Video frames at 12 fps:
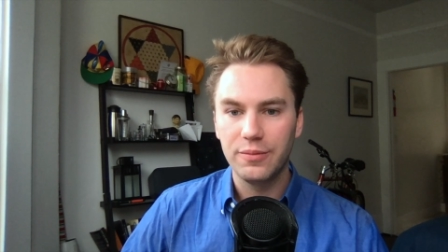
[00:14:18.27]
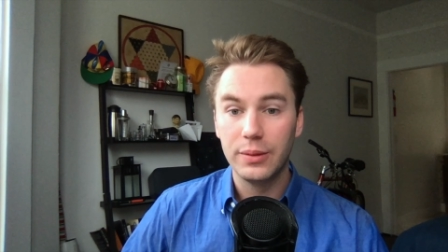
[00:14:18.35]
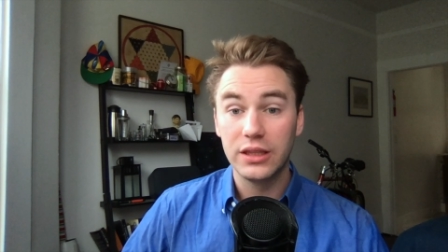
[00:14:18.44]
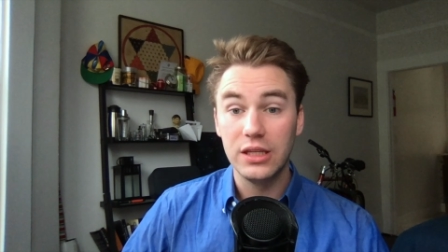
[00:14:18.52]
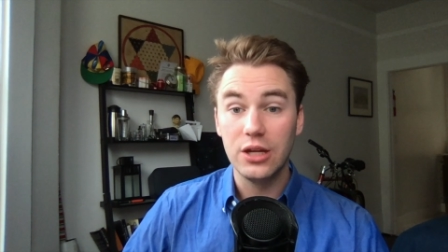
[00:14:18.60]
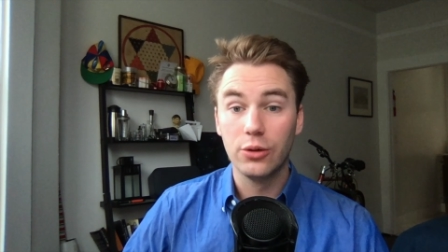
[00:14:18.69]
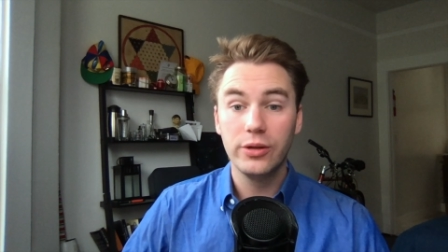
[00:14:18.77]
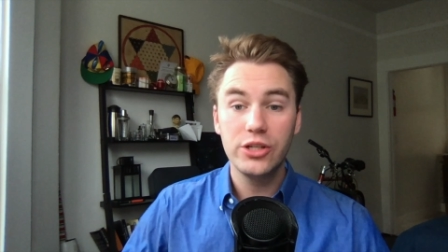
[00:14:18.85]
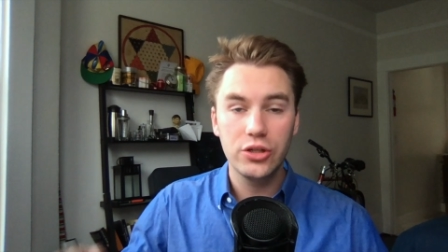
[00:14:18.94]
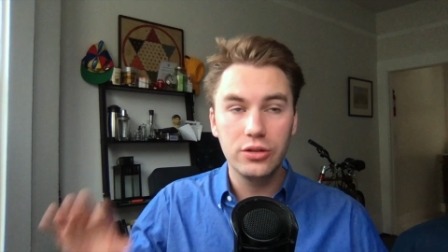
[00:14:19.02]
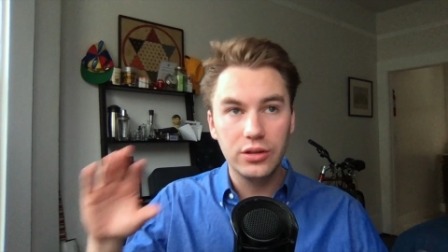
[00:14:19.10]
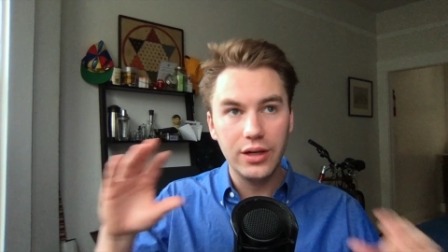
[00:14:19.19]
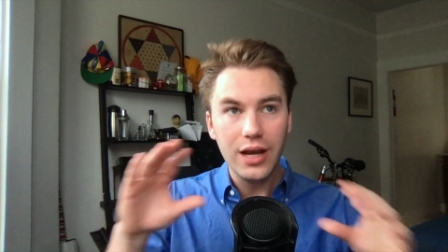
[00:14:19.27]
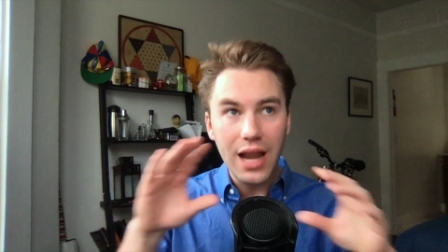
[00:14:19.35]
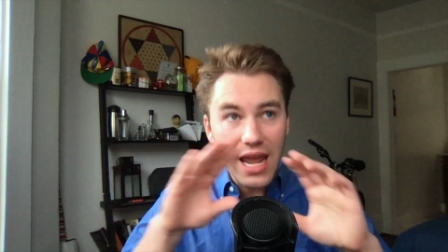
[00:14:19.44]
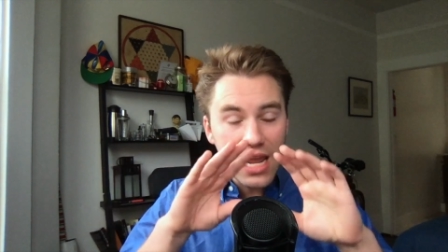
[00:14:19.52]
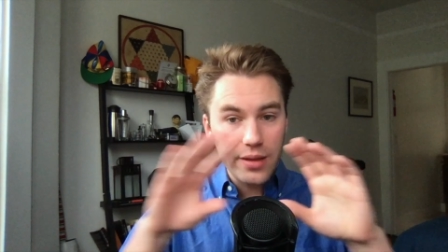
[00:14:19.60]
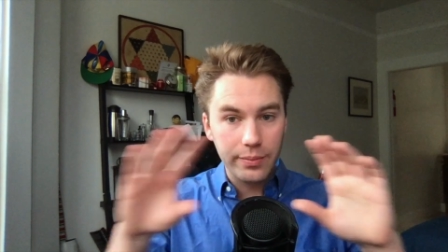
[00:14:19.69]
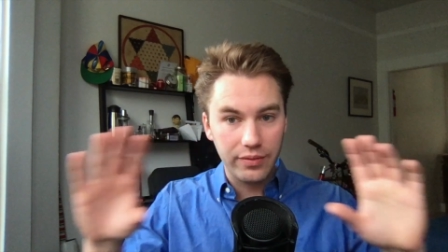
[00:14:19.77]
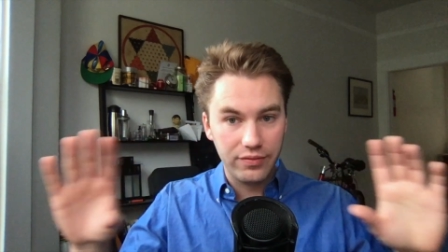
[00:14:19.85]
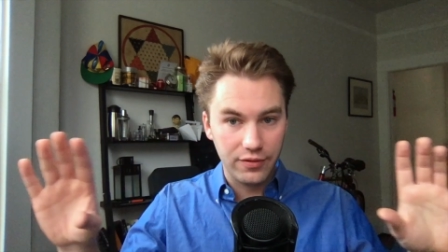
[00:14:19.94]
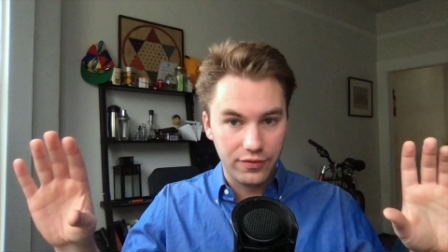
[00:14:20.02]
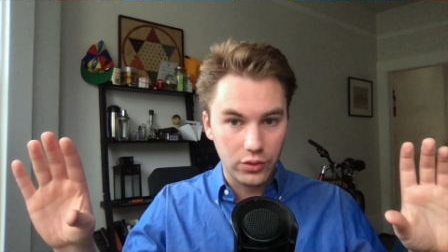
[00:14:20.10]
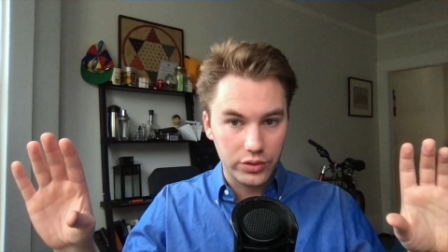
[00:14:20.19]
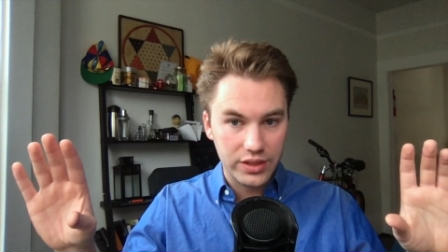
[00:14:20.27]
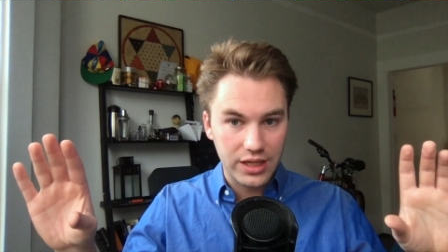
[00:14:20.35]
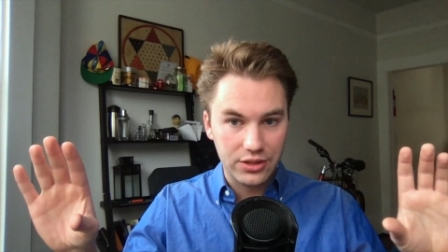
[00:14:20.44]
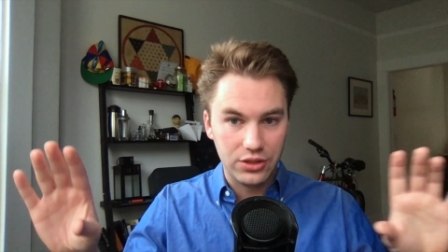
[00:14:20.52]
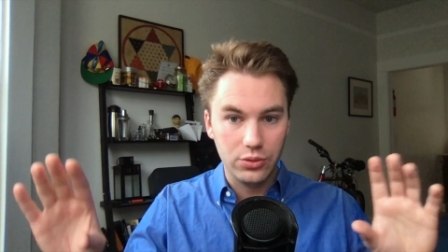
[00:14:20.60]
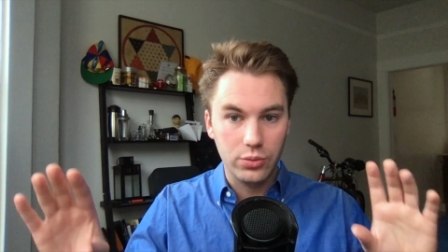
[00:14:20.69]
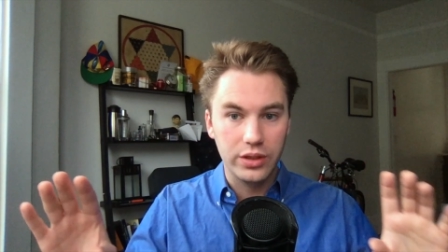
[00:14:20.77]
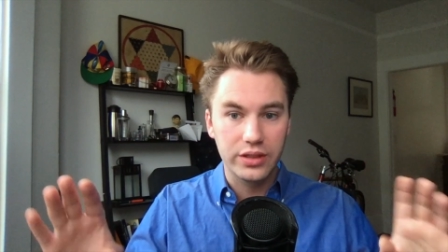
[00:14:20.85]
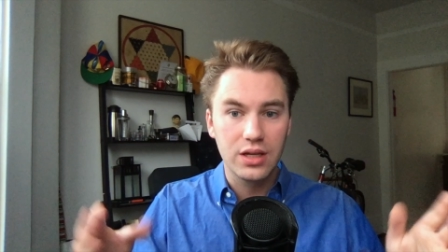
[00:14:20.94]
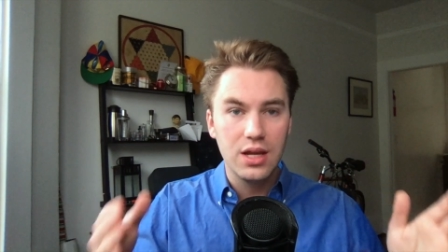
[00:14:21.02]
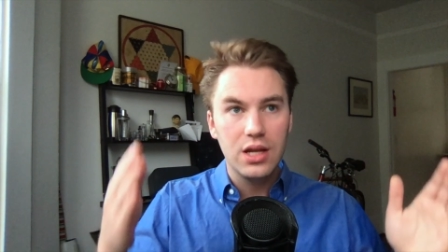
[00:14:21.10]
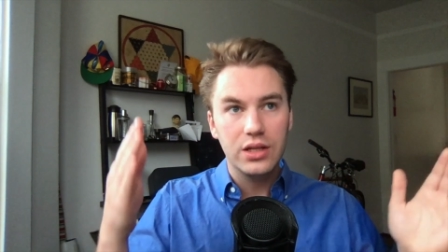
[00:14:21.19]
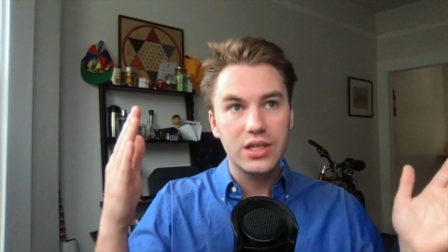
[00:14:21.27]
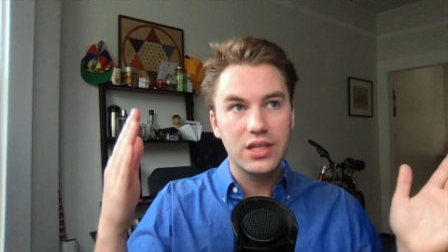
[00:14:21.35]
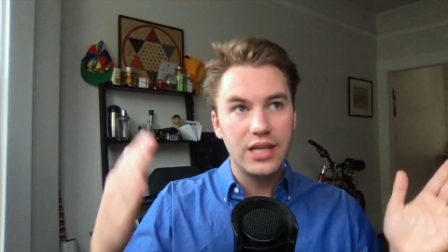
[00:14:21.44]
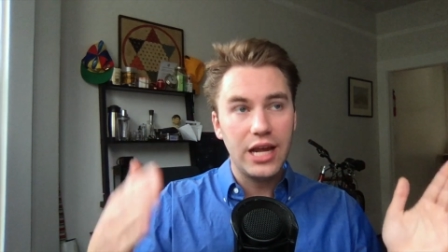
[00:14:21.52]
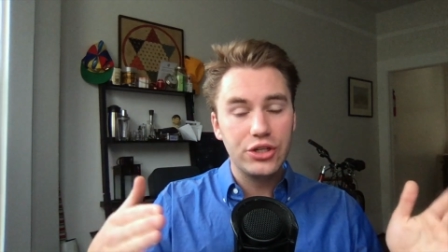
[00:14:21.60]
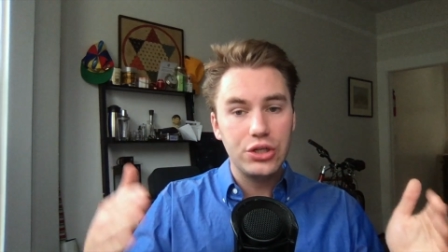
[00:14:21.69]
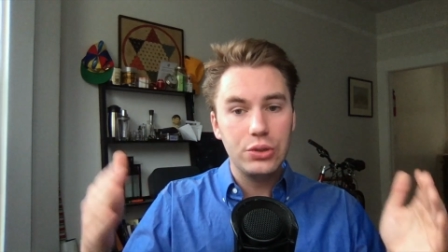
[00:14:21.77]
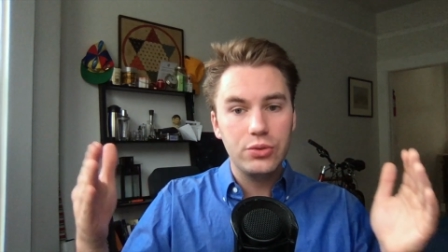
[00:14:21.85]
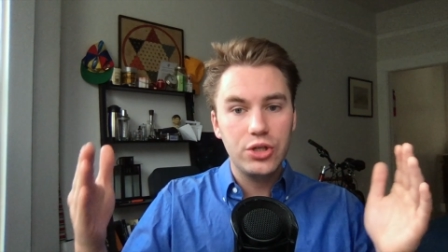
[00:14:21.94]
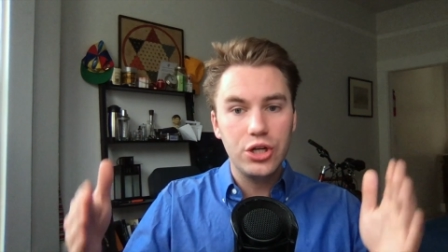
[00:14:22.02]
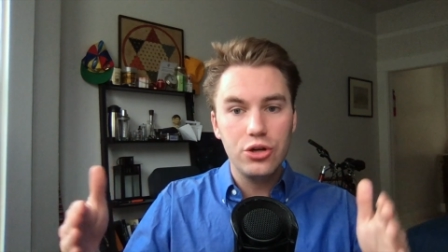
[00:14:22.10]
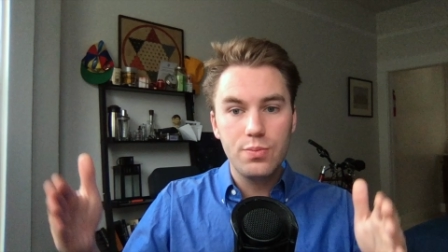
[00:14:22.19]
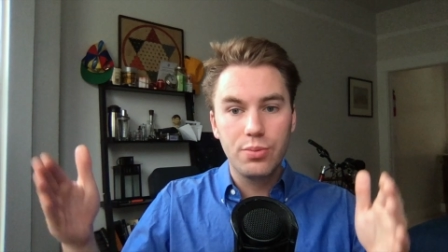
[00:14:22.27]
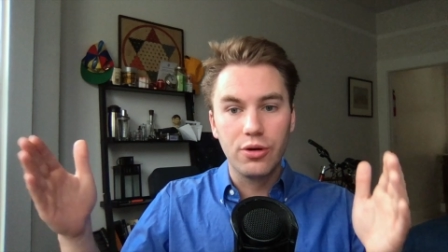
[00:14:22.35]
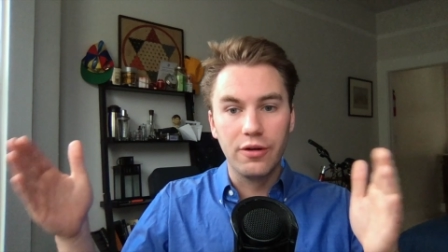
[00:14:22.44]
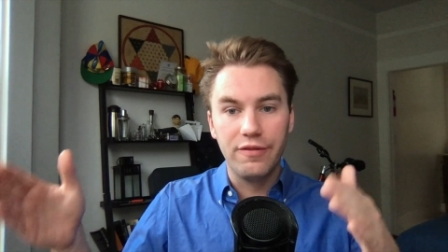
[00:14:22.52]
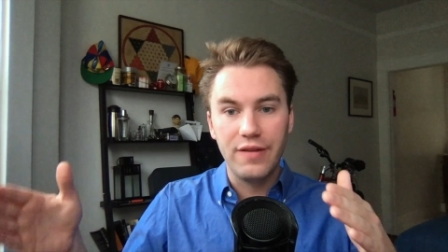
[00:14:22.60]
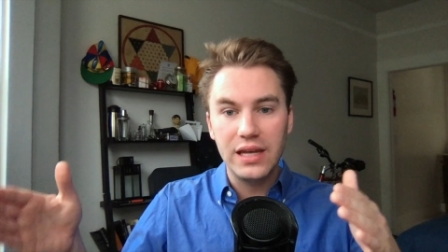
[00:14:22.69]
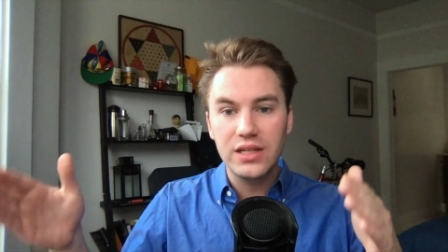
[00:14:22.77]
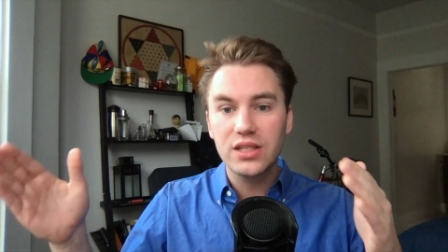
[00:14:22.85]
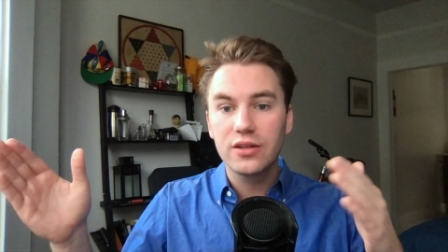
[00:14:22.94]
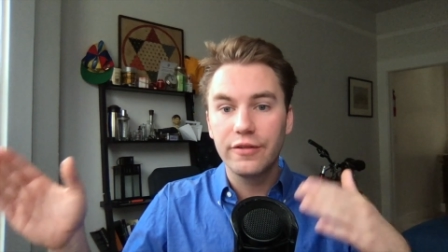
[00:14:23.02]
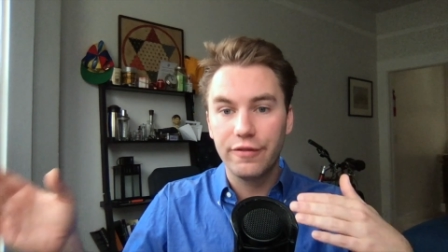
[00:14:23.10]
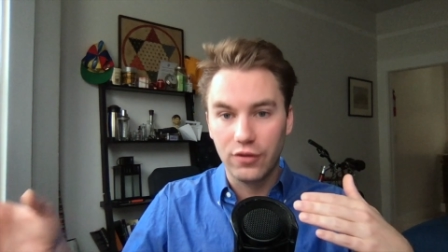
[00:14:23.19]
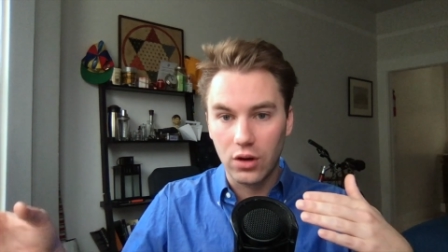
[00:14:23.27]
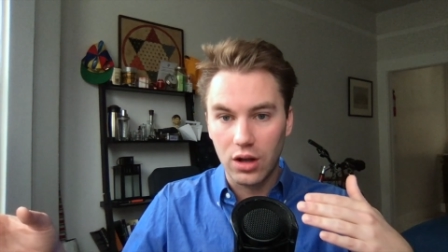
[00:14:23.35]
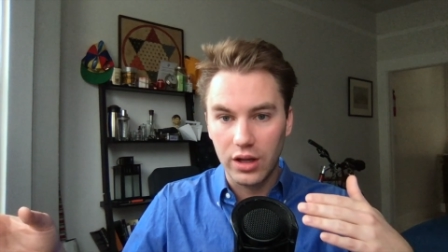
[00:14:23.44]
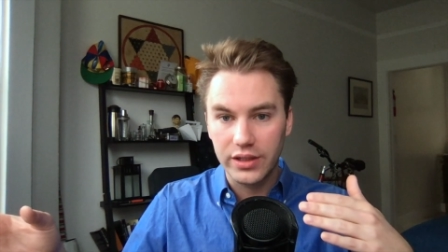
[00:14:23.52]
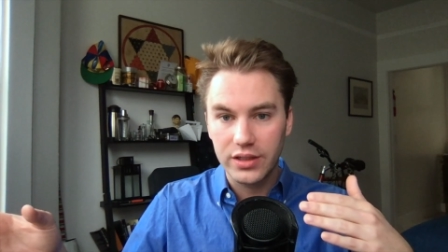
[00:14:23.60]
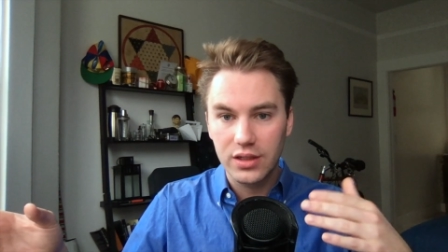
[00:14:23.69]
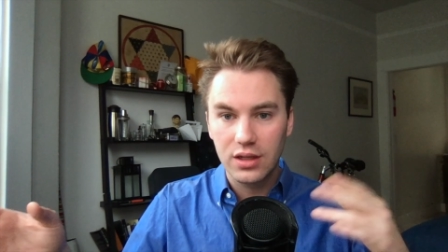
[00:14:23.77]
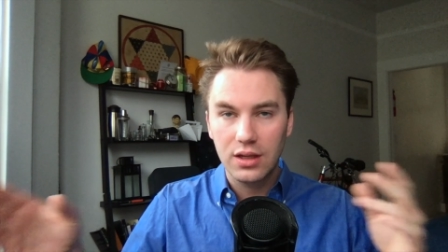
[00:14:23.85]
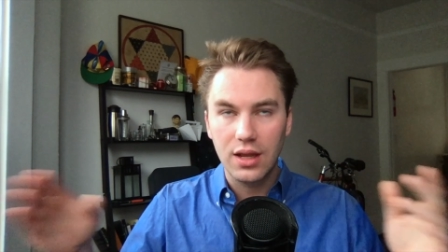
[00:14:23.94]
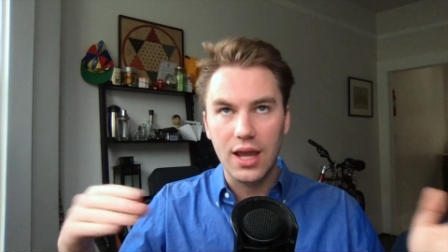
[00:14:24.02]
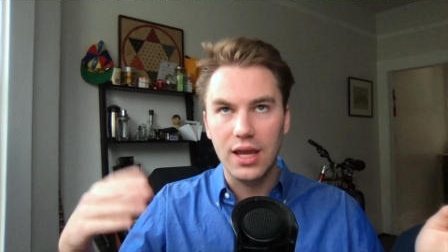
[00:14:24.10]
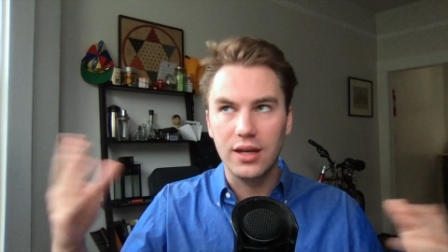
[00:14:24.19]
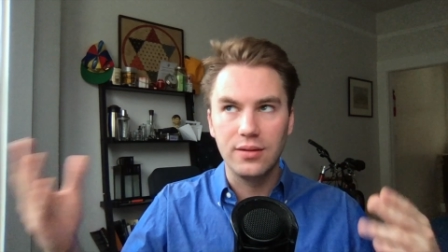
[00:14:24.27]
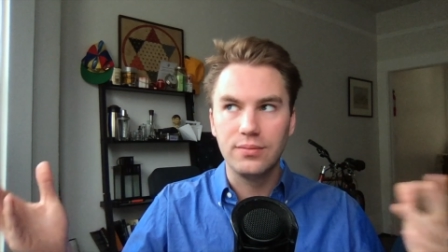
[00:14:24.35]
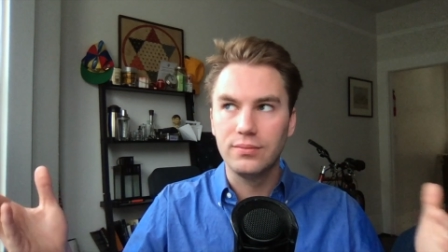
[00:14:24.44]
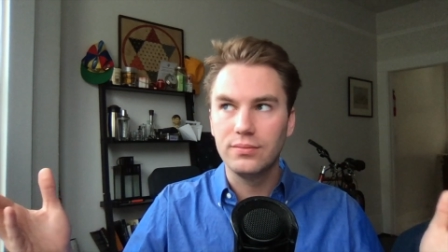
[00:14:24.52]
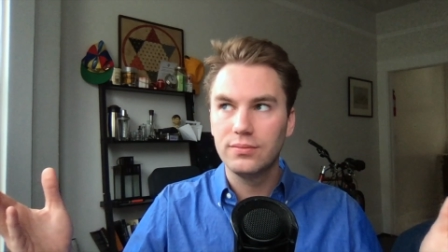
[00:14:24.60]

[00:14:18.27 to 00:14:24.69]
but the original name of the full statute was Statute to Prevent Frauds and